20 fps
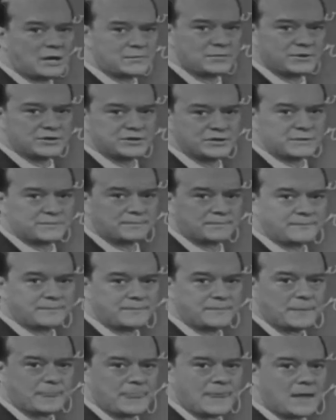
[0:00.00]
cumbersome.
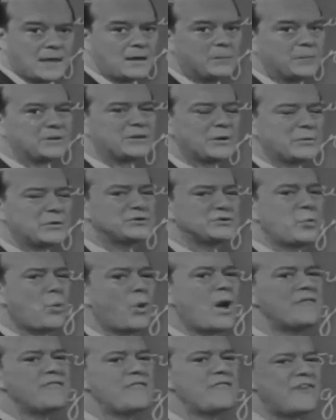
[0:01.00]
But there was
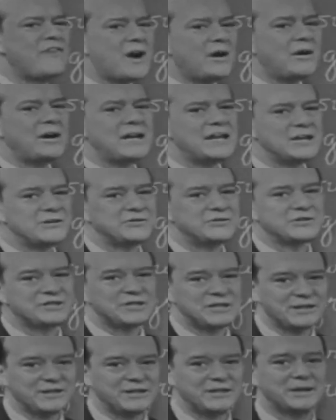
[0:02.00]
one very
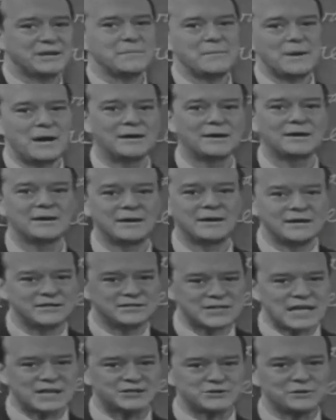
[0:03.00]
interesting thing about it, and
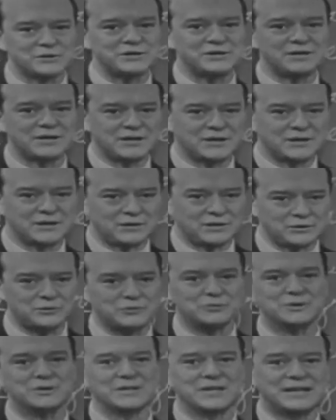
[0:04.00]
it's actually the
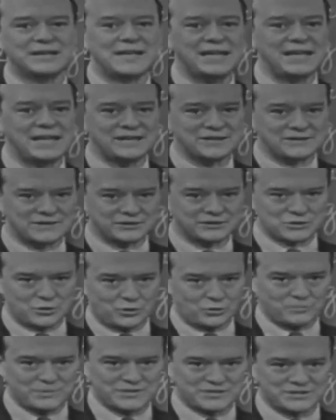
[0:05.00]
clue and the key to this
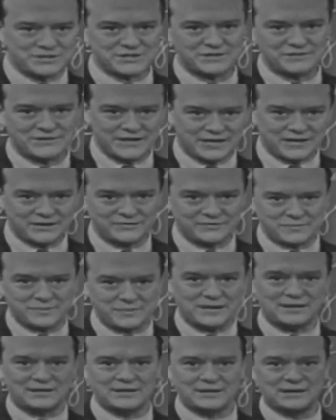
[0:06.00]
whole business of the
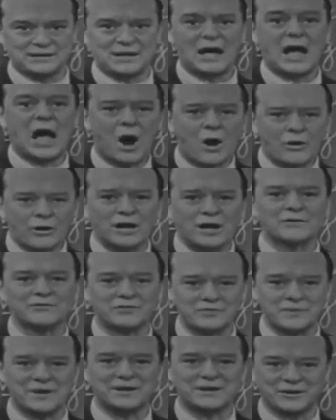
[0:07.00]
alphabet, our
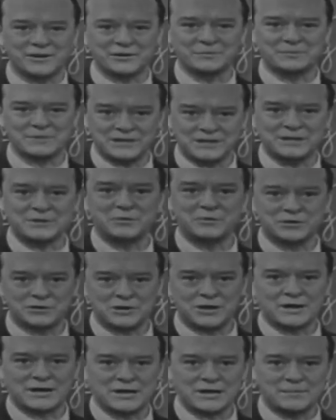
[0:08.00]
alphabet, ultimately, that we're
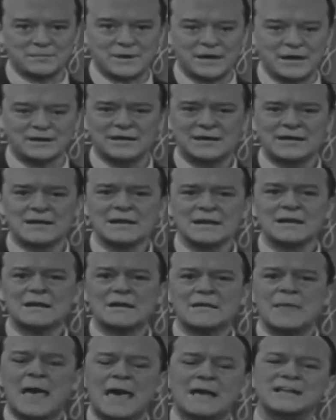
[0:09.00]
talking about.
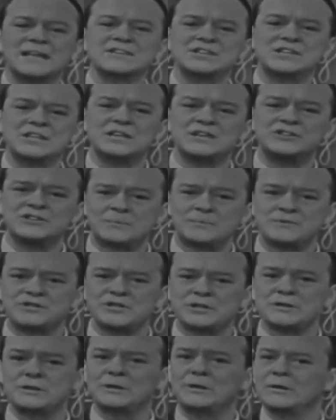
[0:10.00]
That is, the
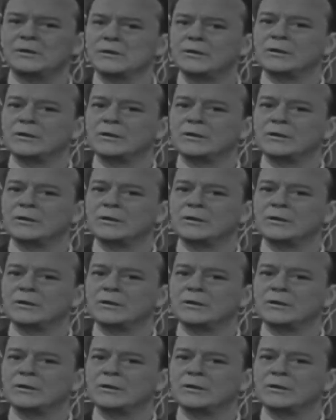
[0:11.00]
Egyptian